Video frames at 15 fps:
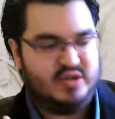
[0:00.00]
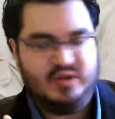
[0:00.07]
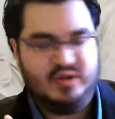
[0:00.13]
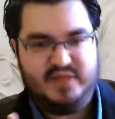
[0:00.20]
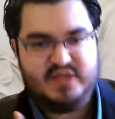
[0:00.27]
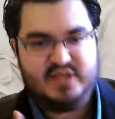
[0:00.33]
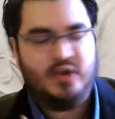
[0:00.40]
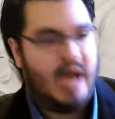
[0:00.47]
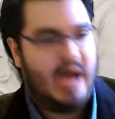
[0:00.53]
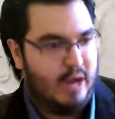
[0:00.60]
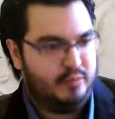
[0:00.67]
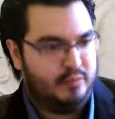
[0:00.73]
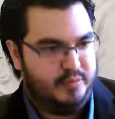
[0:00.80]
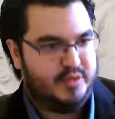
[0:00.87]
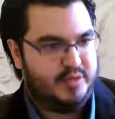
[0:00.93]
are not
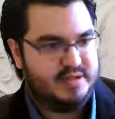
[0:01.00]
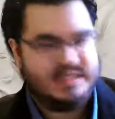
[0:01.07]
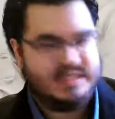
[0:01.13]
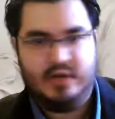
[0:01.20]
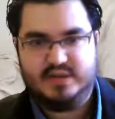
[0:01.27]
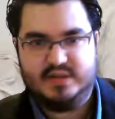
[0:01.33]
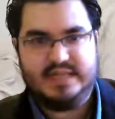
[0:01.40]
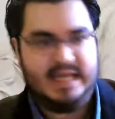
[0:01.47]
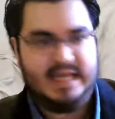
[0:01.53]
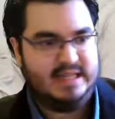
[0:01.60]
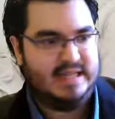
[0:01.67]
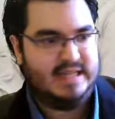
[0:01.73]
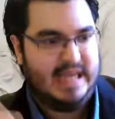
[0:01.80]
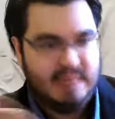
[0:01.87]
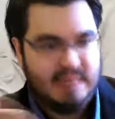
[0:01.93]
output cells,
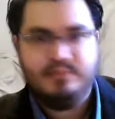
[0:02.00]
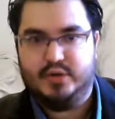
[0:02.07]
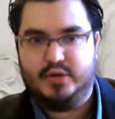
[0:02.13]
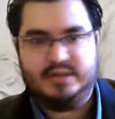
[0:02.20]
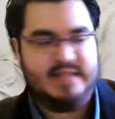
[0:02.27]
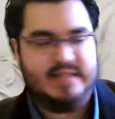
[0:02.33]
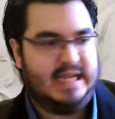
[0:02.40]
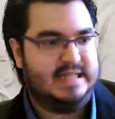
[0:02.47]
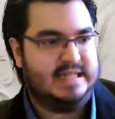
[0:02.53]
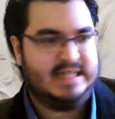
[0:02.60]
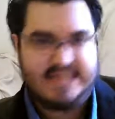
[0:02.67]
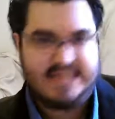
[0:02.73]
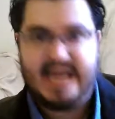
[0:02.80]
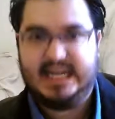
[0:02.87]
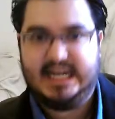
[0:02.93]
they're input, they
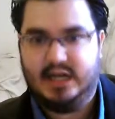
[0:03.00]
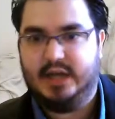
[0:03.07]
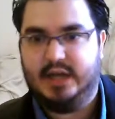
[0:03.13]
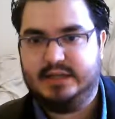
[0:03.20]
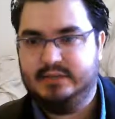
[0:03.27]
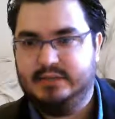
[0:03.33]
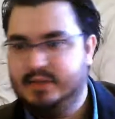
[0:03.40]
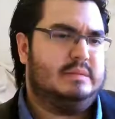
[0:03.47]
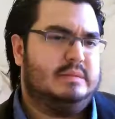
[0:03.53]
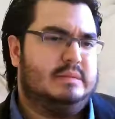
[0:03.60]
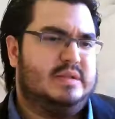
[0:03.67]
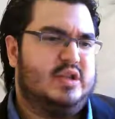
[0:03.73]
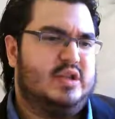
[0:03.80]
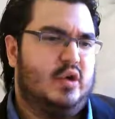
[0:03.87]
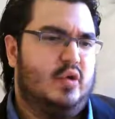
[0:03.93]
detect light.
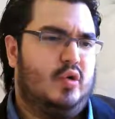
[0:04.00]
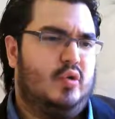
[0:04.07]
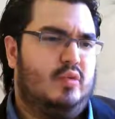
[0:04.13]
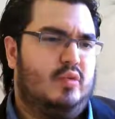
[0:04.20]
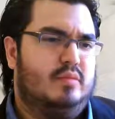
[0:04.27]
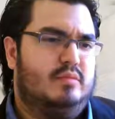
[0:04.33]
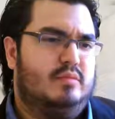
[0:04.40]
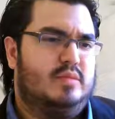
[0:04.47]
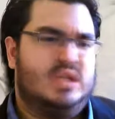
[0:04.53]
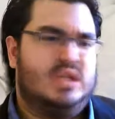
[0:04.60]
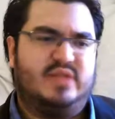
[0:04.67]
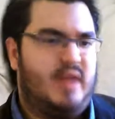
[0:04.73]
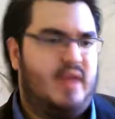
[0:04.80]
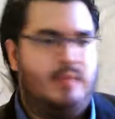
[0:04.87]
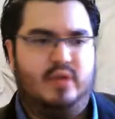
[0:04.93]
So
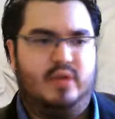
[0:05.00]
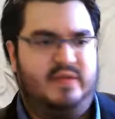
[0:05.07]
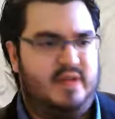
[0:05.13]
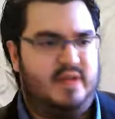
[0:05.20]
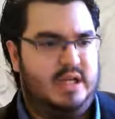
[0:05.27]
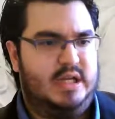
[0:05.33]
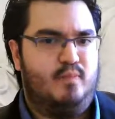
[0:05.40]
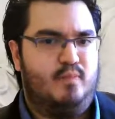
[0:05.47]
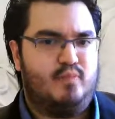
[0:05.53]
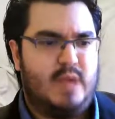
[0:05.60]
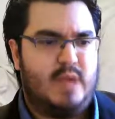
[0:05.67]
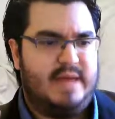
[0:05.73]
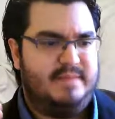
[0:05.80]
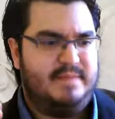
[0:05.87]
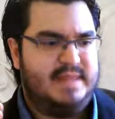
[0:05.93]
just very briefly,
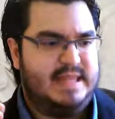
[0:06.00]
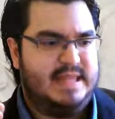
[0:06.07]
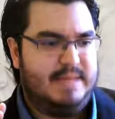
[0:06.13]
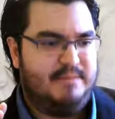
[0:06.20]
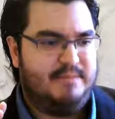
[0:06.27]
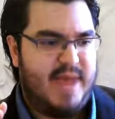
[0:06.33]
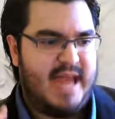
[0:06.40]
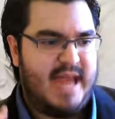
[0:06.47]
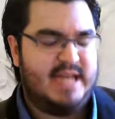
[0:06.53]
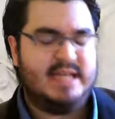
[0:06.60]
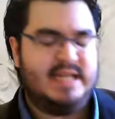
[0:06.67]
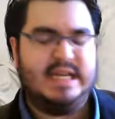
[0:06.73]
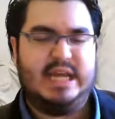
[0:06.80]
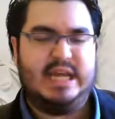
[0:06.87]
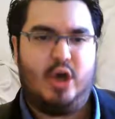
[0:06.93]

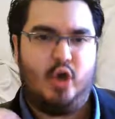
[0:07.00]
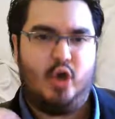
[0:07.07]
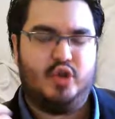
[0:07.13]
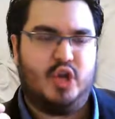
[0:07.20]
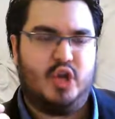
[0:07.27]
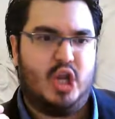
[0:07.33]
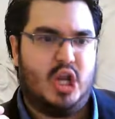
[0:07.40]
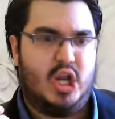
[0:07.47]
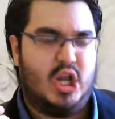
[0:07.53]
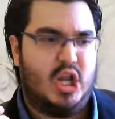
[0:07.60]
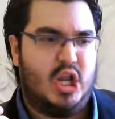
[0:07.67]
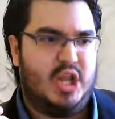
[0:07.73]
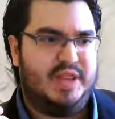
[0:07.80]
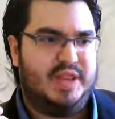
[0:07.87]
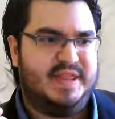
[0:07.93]
depending on
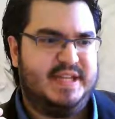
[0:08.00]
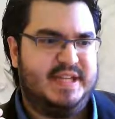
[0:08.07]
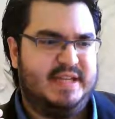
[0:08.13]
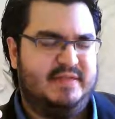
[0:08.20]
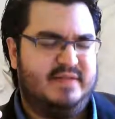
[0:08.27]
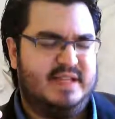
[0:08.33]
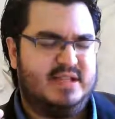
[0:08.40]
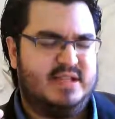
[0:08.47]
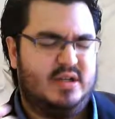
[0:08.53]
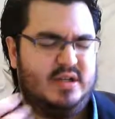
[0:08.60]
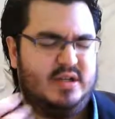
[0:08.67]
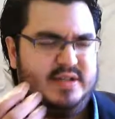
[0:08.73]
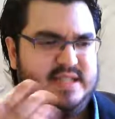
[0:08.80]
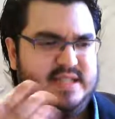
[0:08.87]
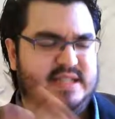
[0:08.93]
these
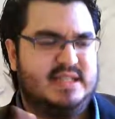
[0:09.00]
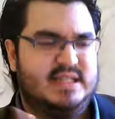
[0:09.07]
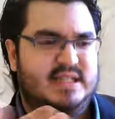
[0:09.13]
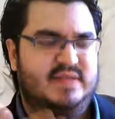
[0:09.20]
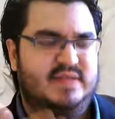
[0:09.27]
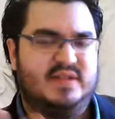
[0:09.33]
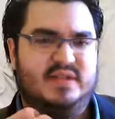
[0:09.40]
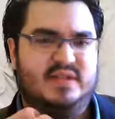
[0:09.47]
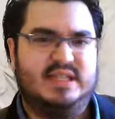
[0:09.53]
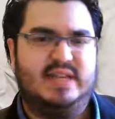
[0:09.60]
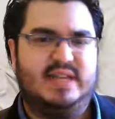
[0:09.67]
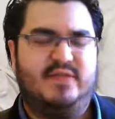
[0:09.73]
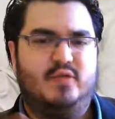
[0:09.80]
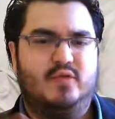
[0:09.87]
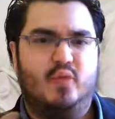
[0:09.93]
are sensitive to
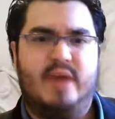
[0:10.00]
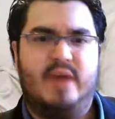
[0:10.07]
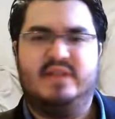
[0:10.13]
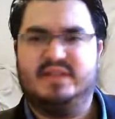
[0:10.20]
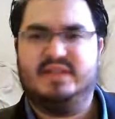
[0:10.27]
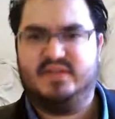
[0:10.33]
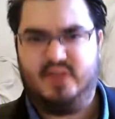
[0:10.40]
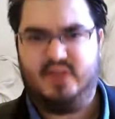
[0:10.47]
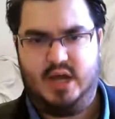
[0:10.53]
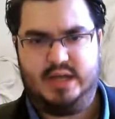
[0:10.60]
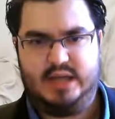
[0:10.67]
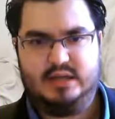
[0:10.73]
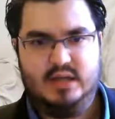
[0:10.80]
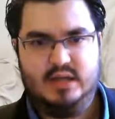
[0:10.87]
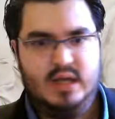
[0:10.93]
different wavelengths of light,
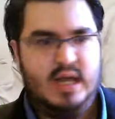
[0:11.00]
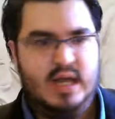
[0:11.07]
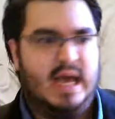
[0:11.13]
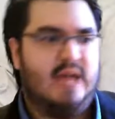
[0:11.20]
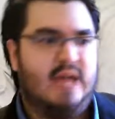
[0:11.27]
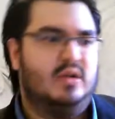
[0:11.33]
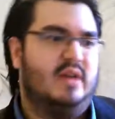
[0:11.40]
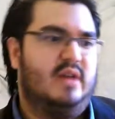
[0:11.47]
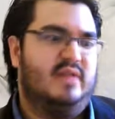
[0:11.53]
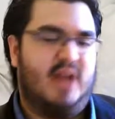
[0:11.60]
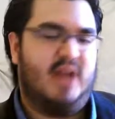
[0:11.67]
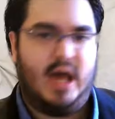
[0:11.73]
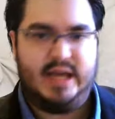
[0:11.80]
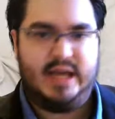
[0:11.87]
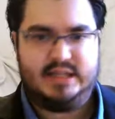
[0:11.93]
and you have
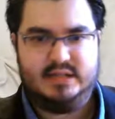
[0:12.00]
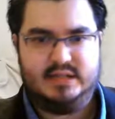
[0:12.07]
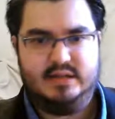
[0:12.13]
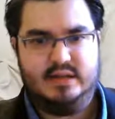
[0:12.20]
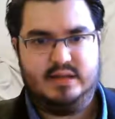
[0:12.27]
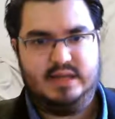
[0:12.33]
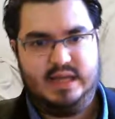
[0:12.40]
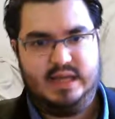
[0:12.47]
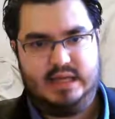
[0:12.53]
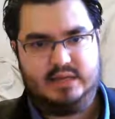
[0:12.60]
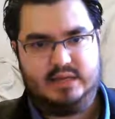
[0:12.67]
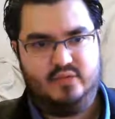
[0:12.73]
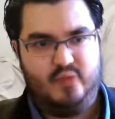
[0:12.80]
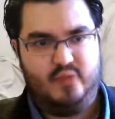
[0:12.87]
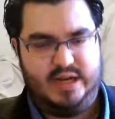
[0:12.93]
light that
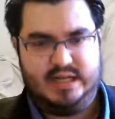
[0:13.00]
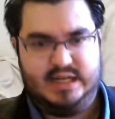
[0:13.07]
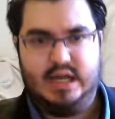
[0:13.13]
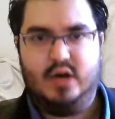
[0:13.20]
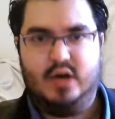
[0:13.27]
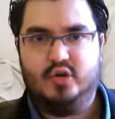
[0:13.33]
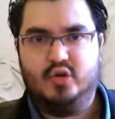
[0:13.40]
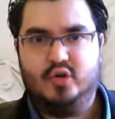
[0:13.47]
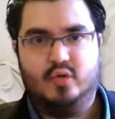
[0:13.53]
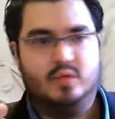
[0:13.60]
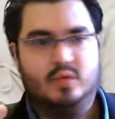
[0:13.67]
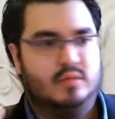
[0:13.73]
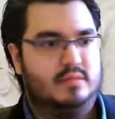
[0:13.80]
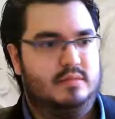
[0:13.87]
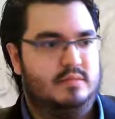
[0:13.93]
right now you